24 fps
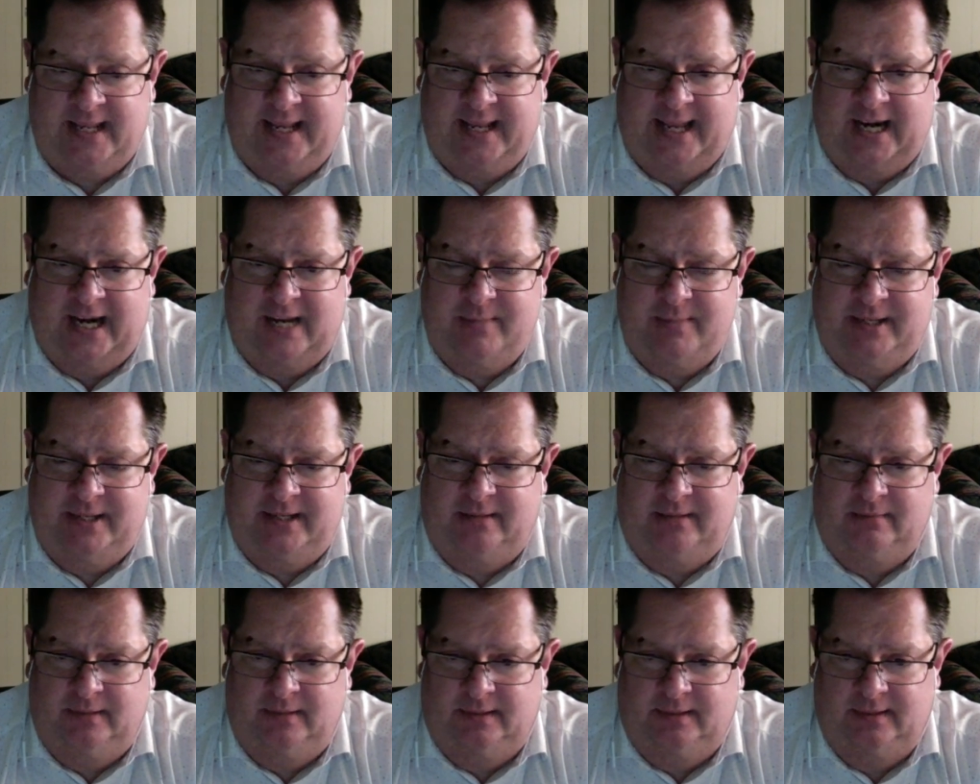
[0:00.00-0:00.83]
and I
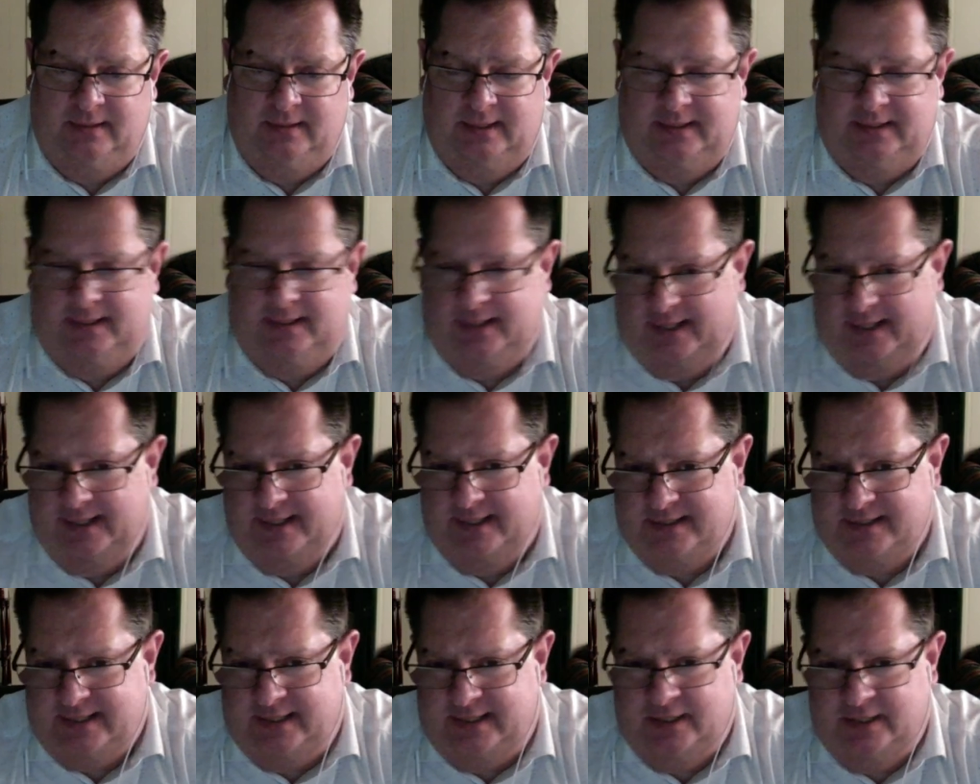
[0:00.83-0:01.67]
mean,
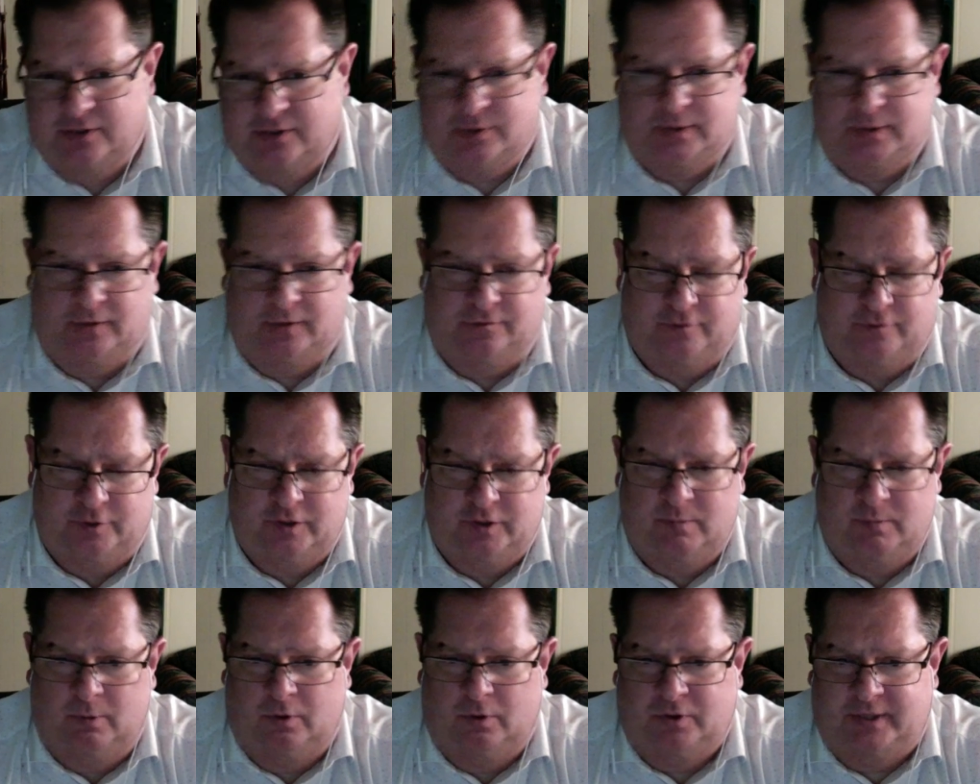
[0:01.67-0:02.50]
like I said, this was the
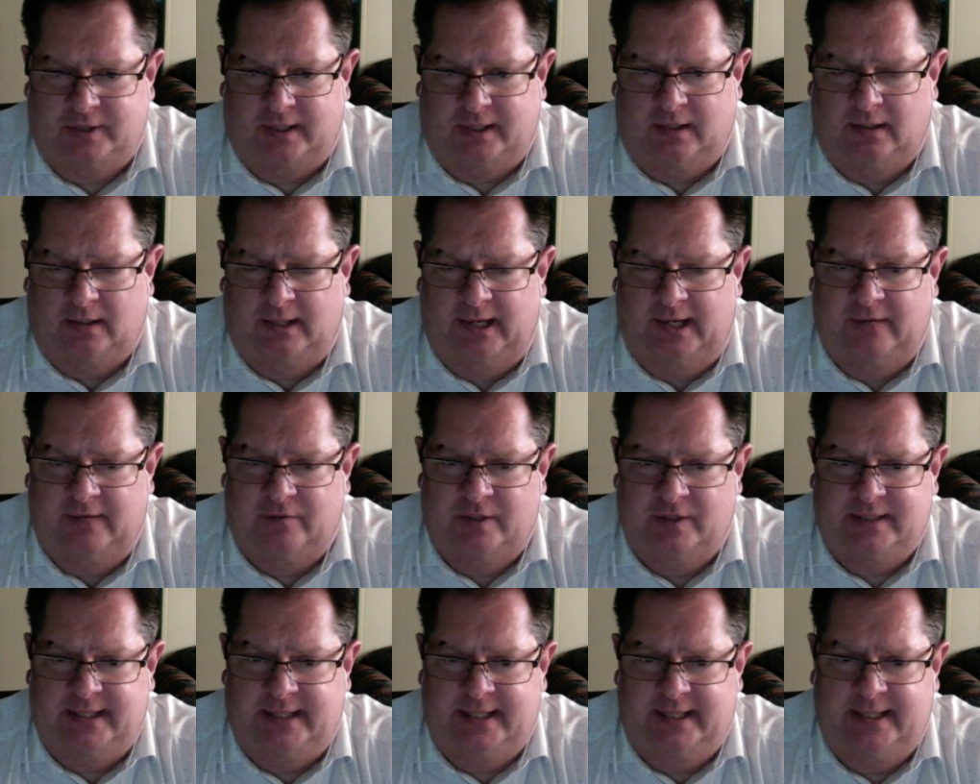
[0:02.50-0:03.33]
first motorcycle I ever
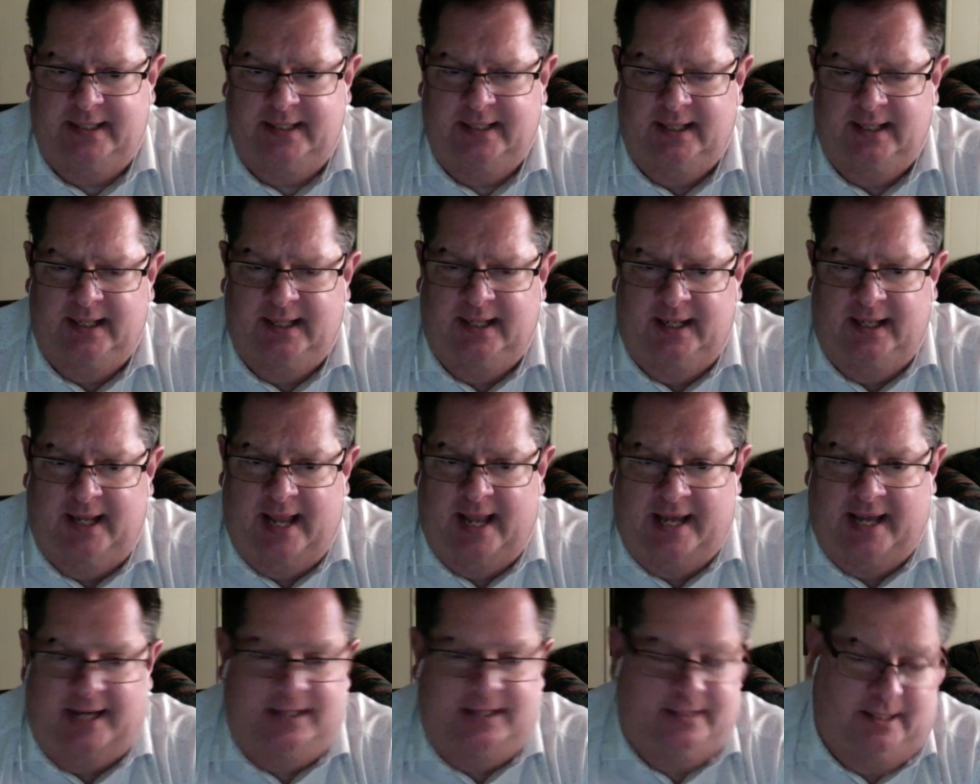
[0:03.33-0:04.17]
did,
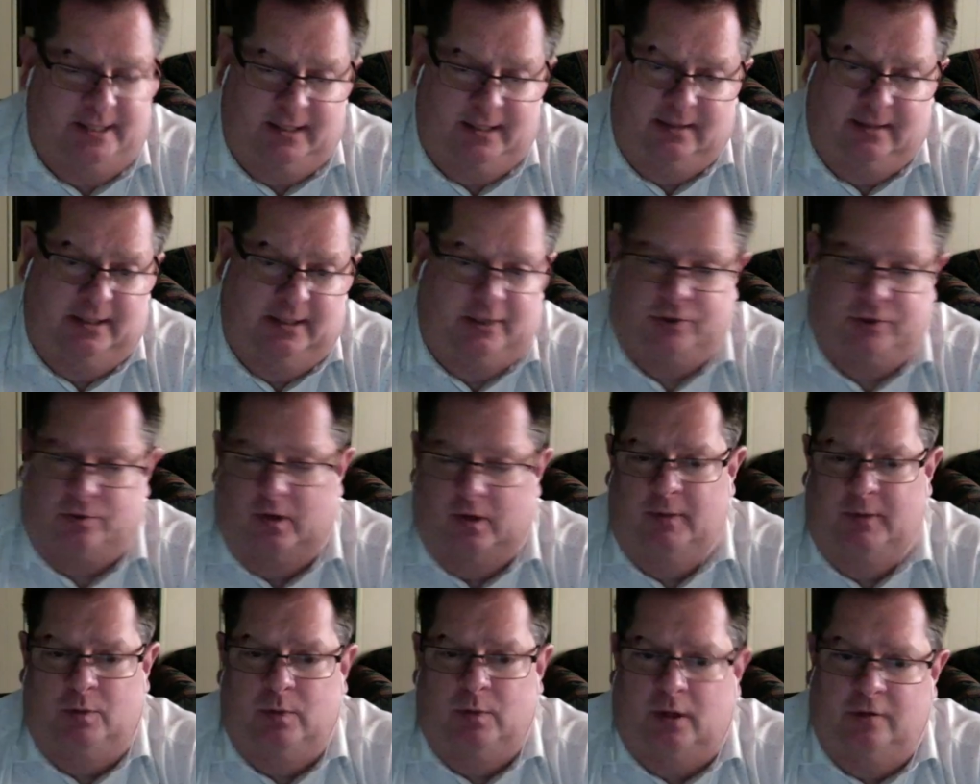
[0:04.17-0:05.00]
and it did
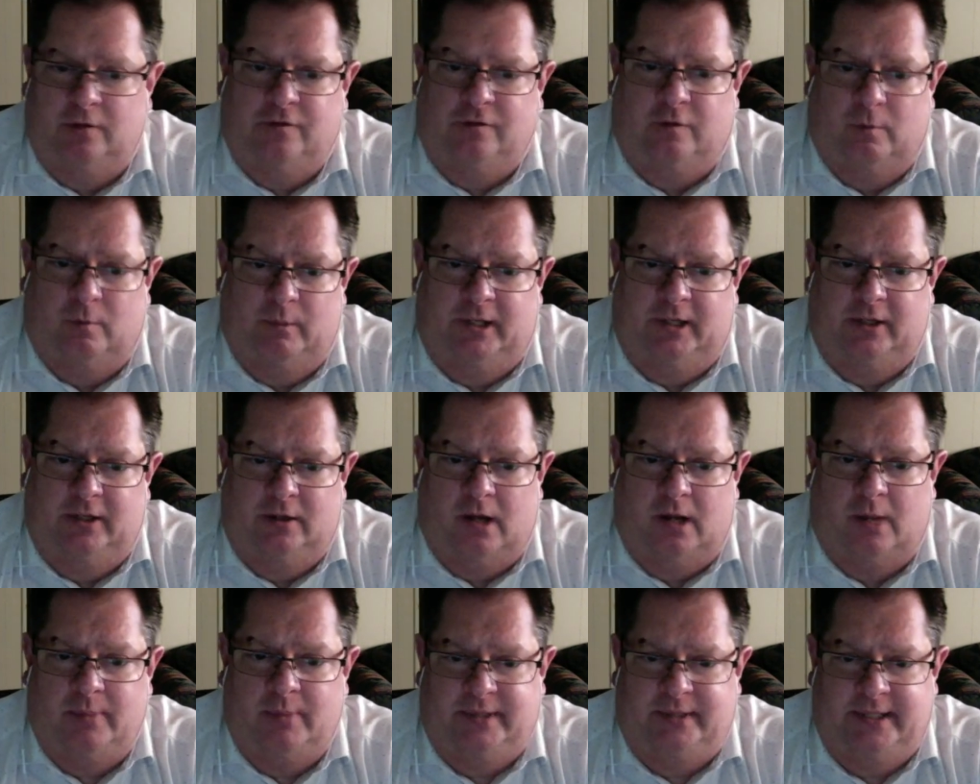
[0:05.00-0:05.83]
extremely well for me in
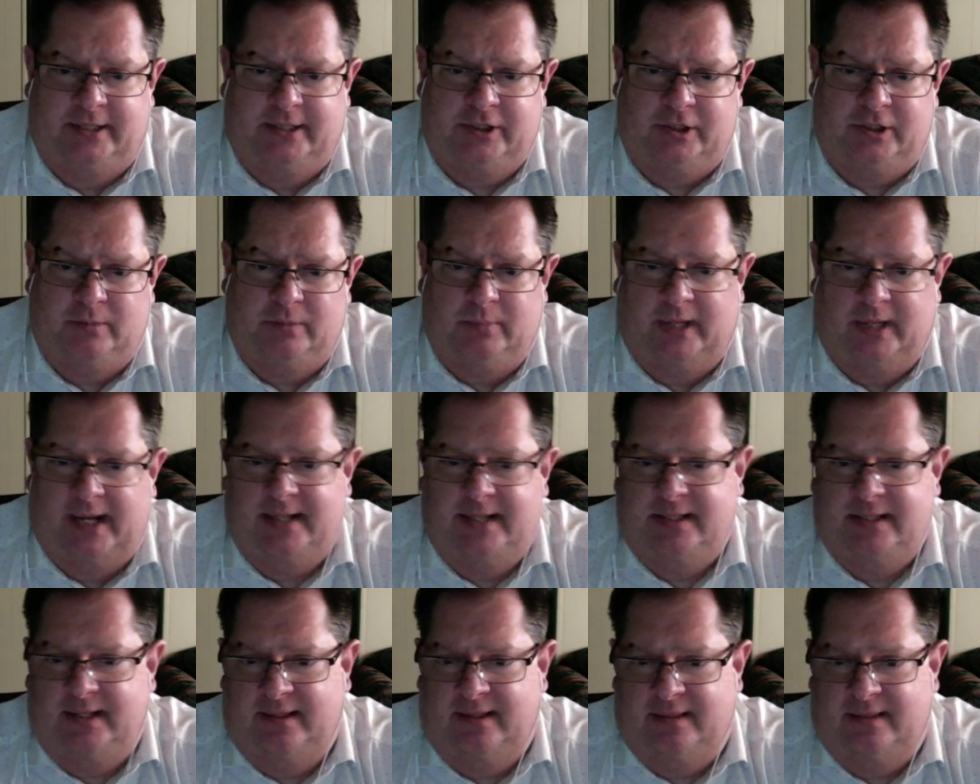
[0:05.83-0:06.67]
competition. But
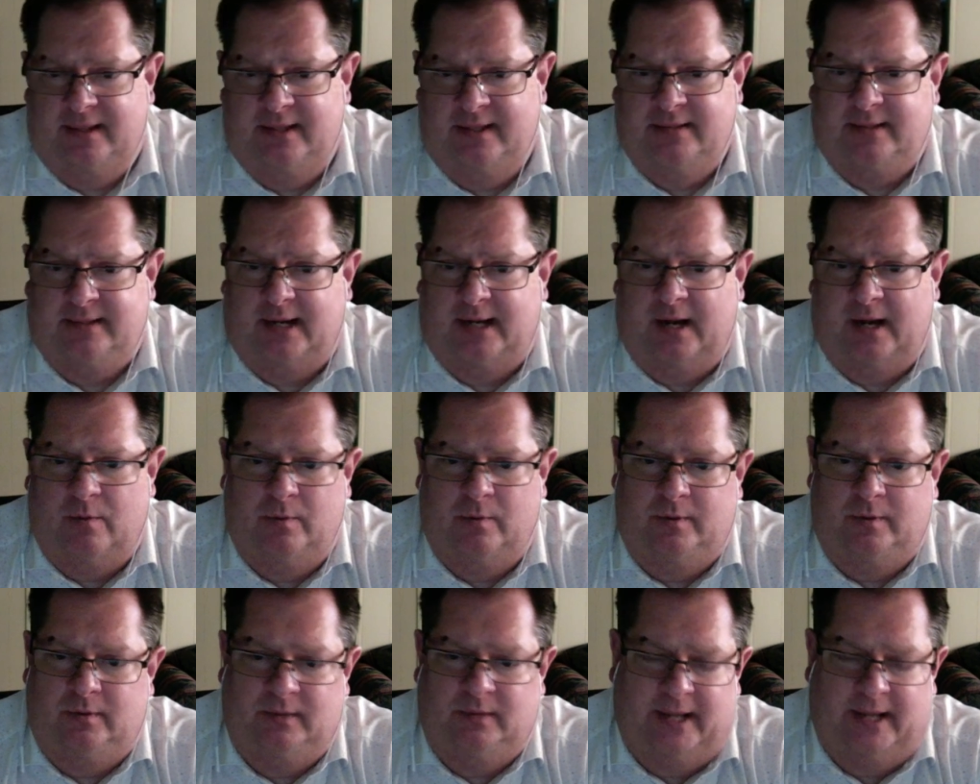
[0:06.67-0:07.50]
I see things that I
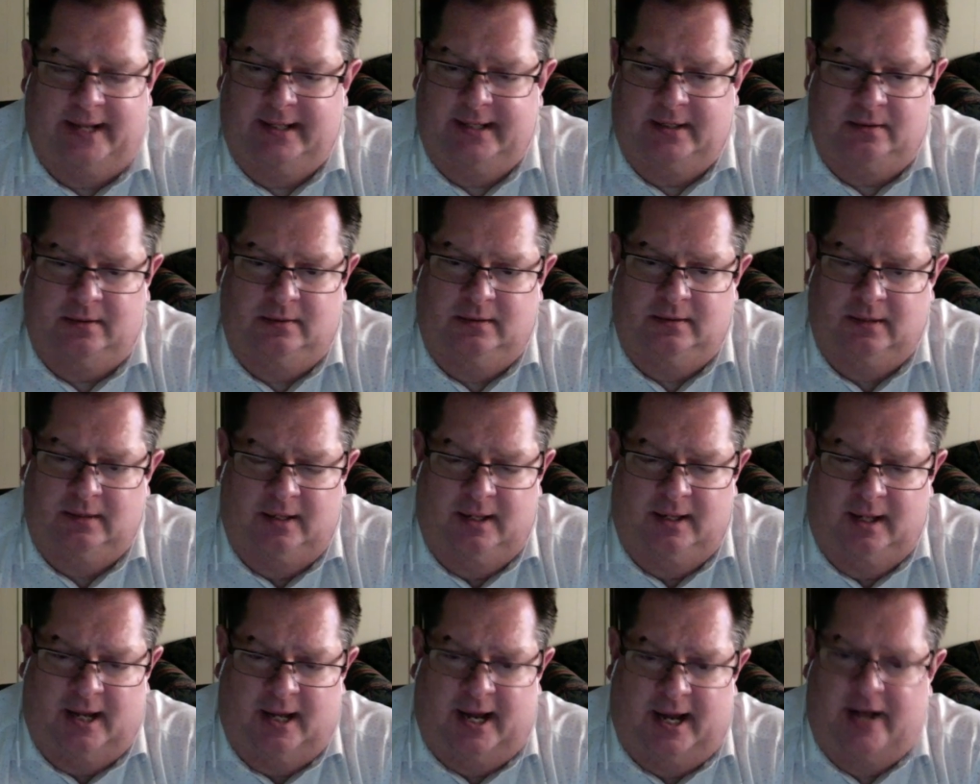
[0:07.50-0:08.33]
would, I can,
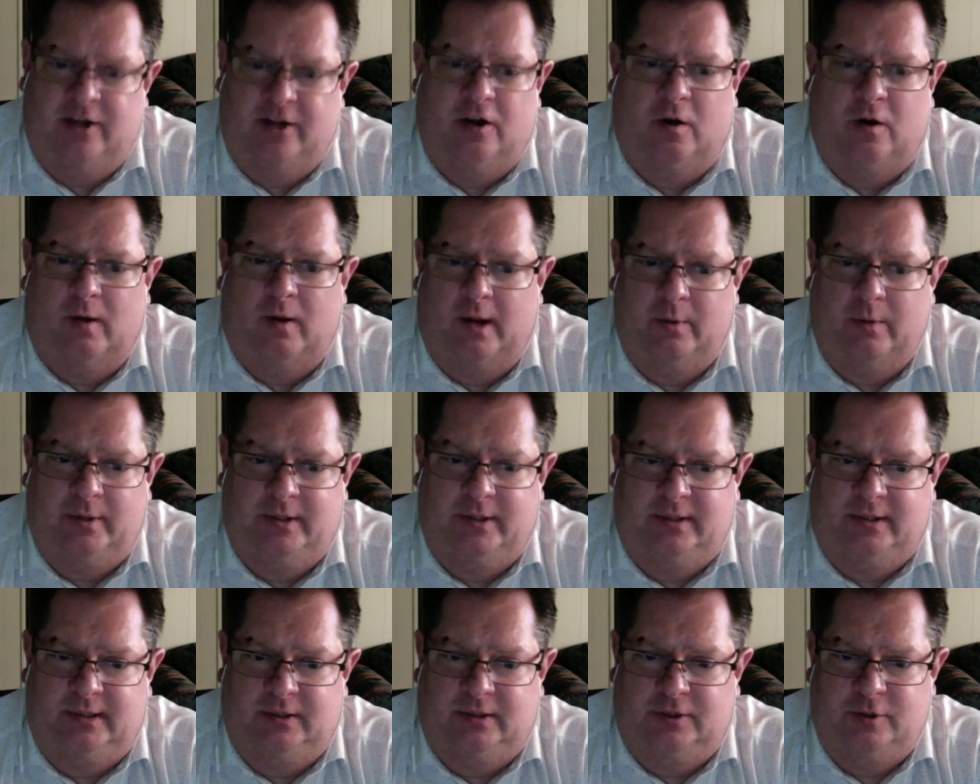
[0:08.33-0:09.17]
I know I
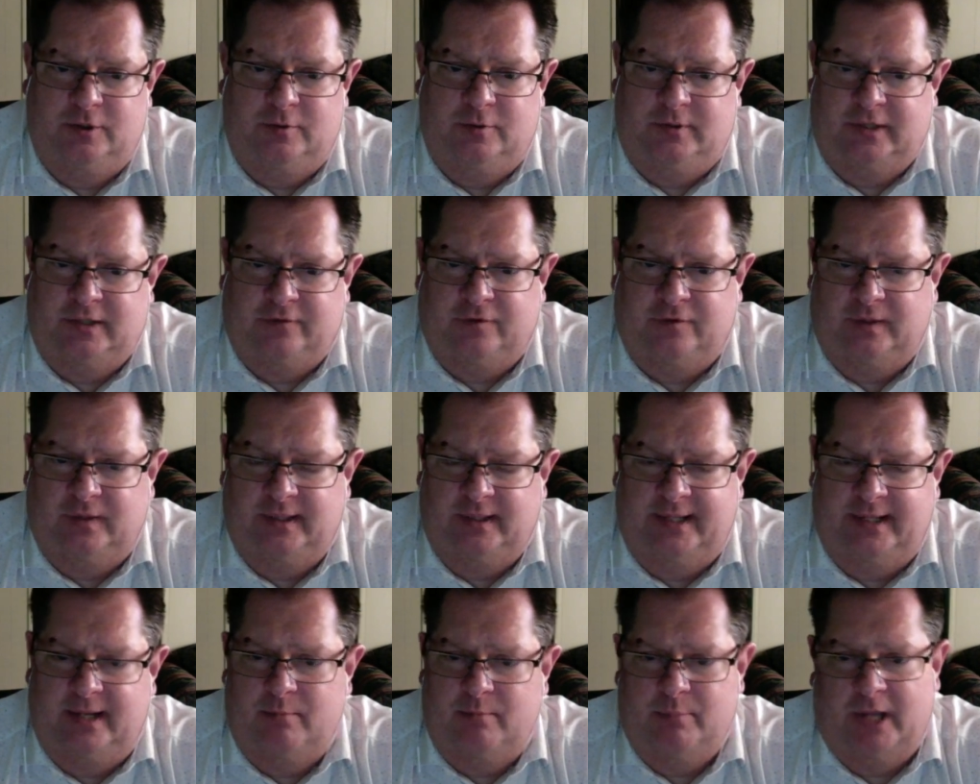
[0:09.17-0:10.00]
would do
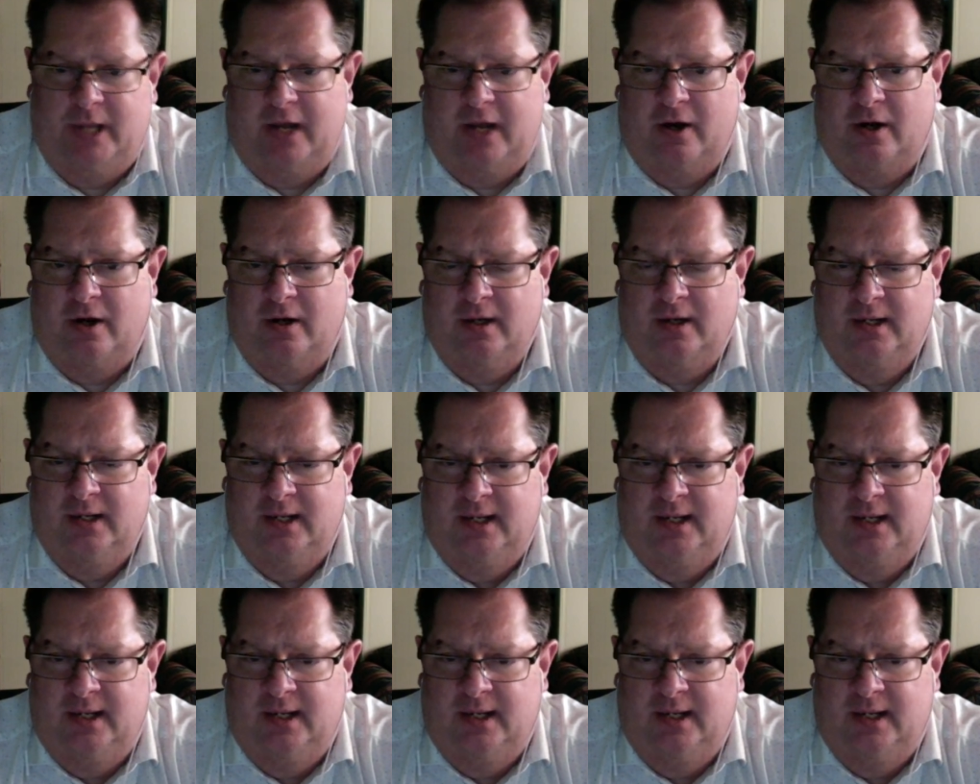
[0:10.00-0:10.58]
differently and better